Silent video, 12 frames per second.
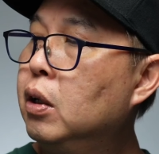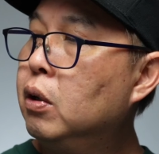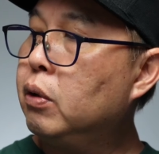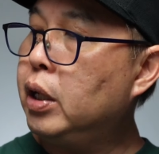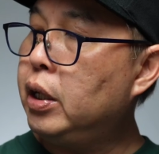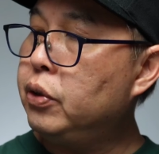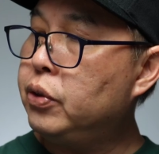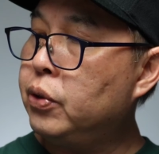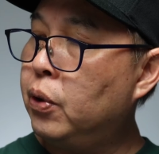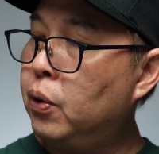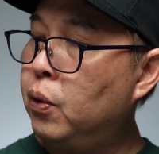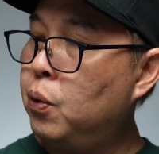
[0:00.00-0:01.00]
Okay,
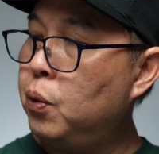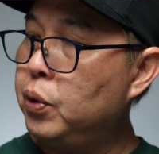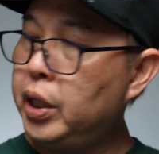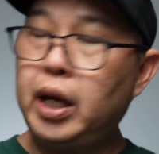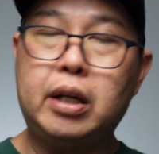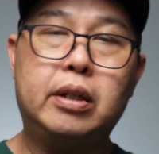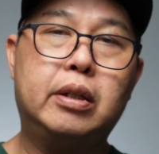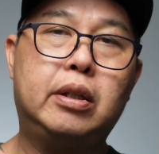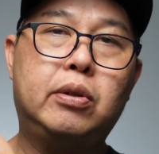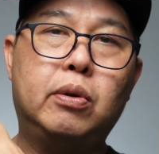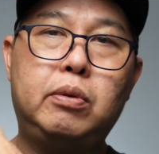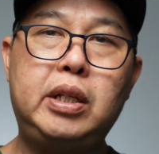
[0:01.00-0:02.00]
so yeah,
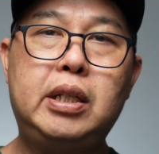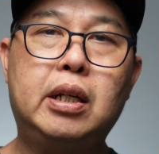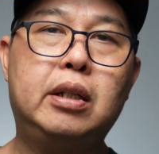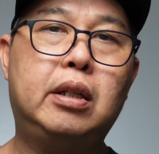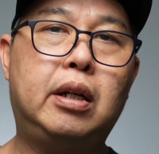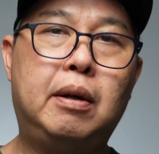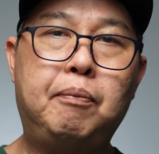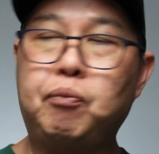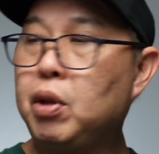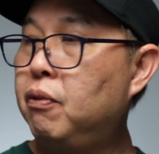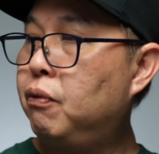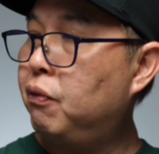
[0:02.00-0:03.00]
so these are the
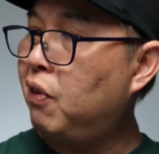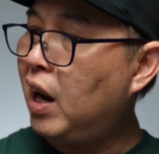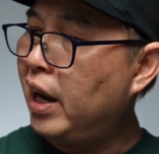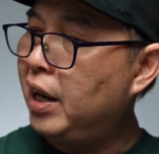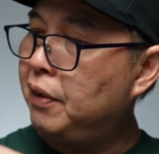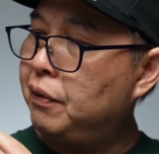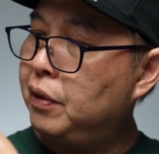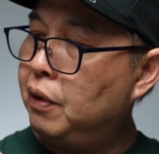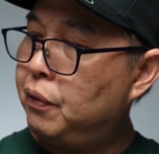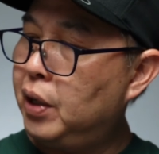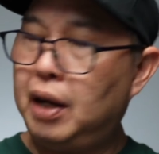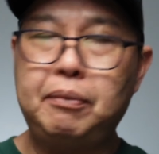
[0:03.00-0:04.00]
5
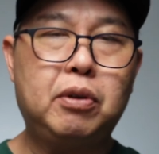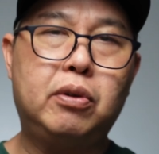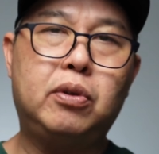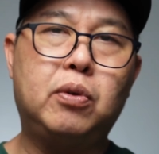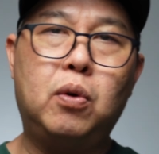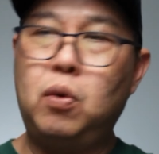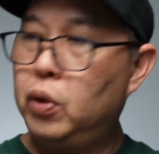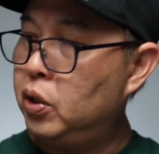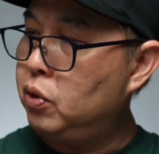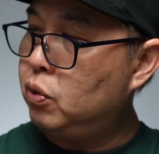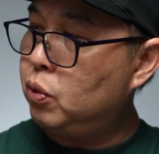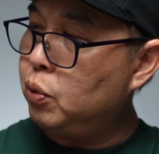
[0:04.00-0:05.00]
different. I'm not going to go
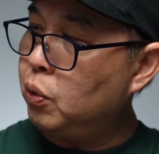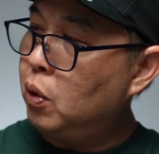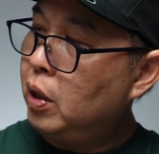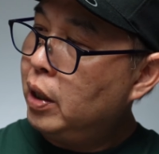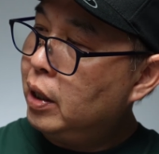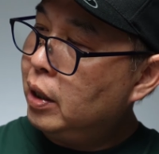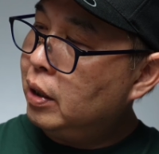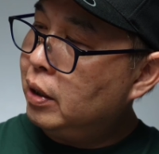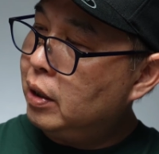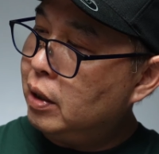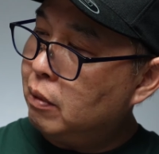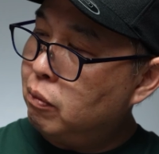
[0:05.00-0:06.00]
into
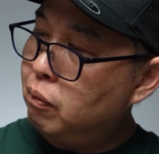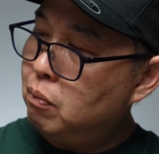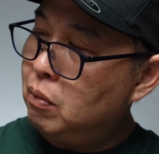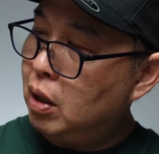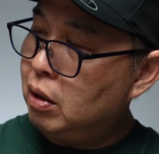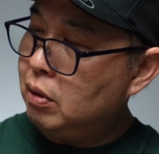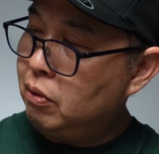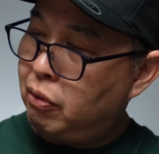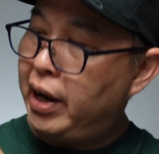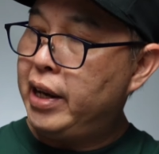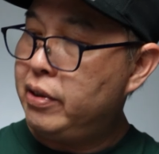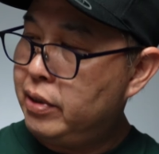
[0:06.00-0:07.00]
the
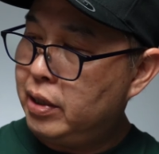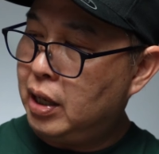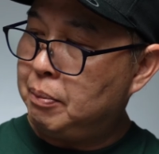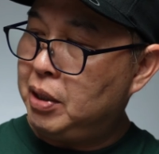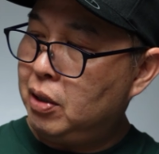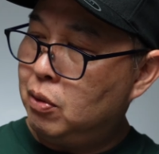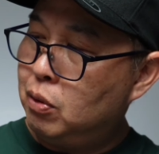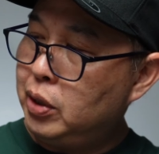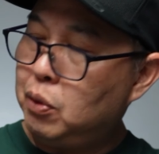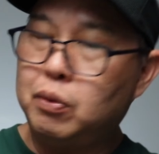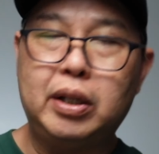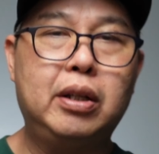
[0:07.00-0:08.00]
rest. I mean, the
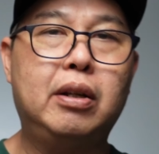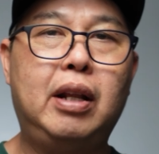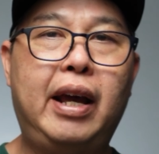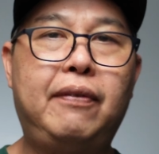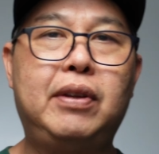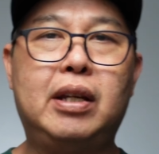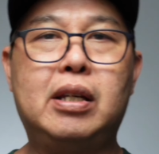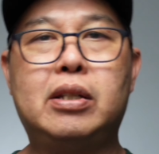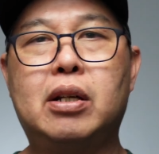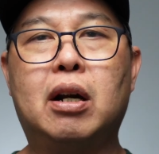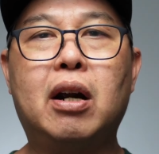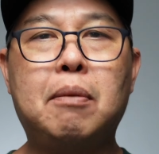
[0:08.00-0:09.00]
only one left is
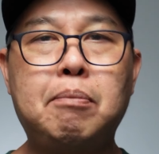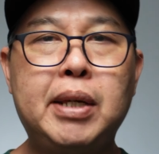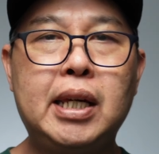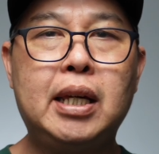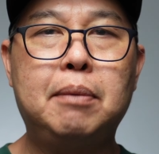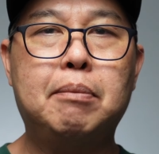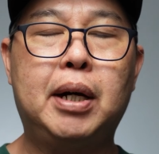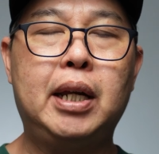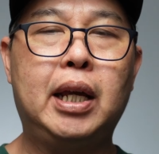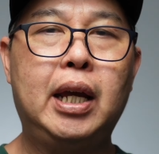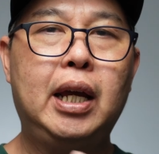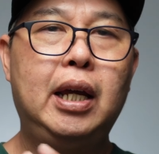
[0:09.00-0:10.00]
the R&B,
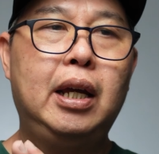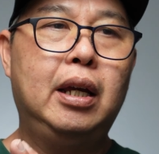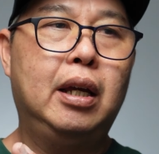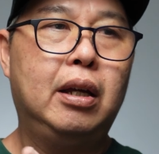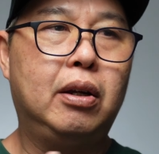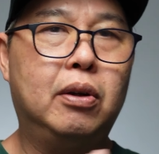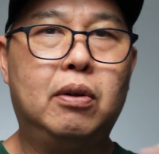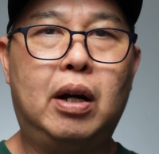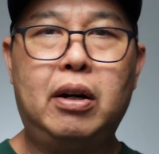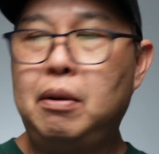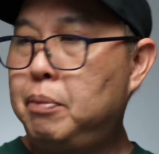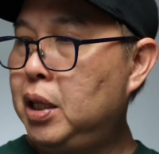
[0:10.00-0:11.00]
but you know,
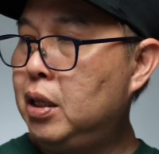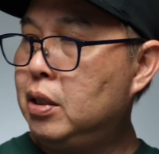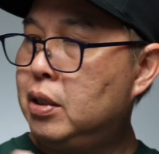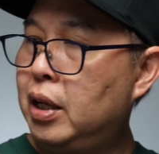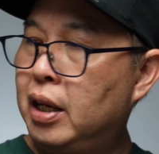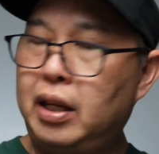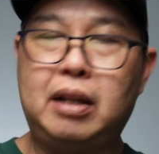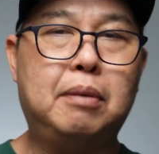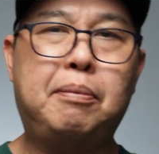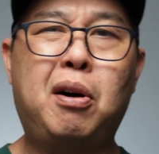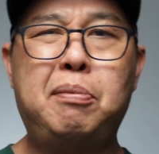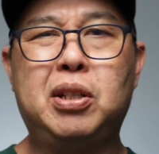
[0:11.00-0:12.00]
R&B is and the
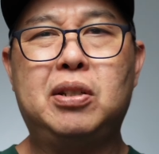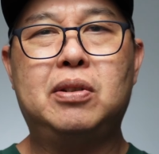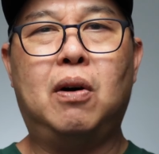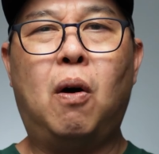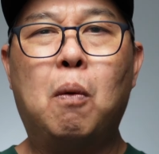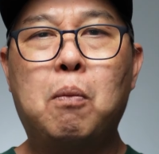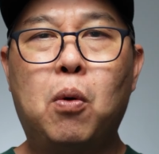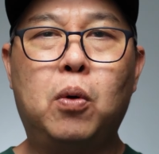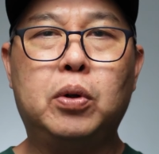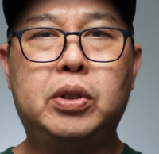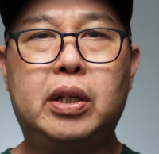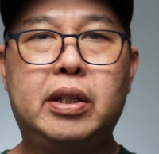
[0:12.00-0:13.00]
pop is
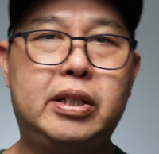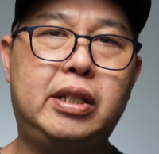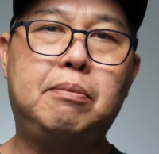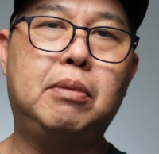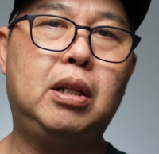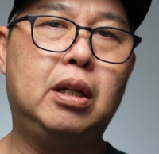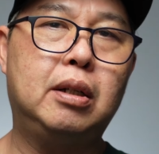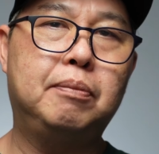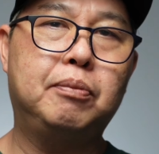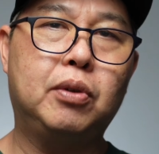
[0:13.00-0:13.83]
almost similar.